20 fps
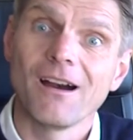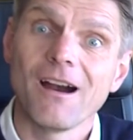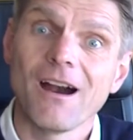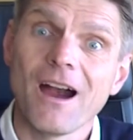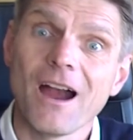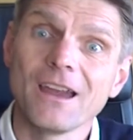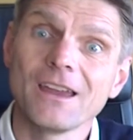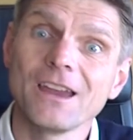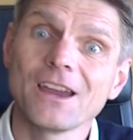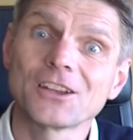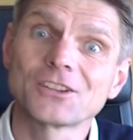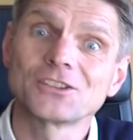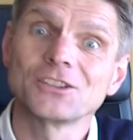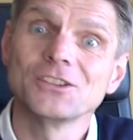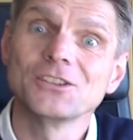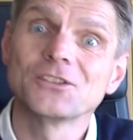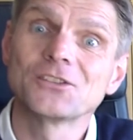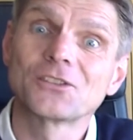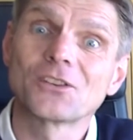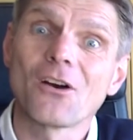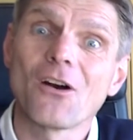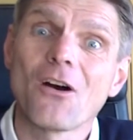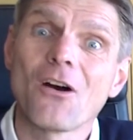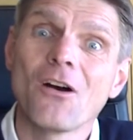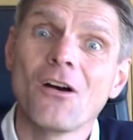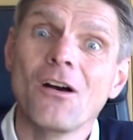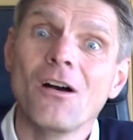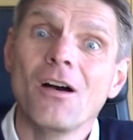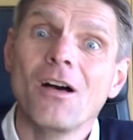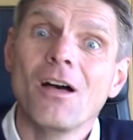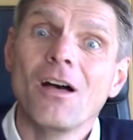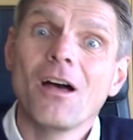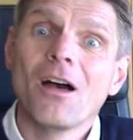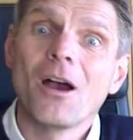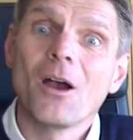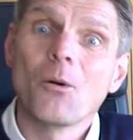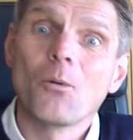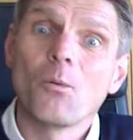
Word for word: I actually saw a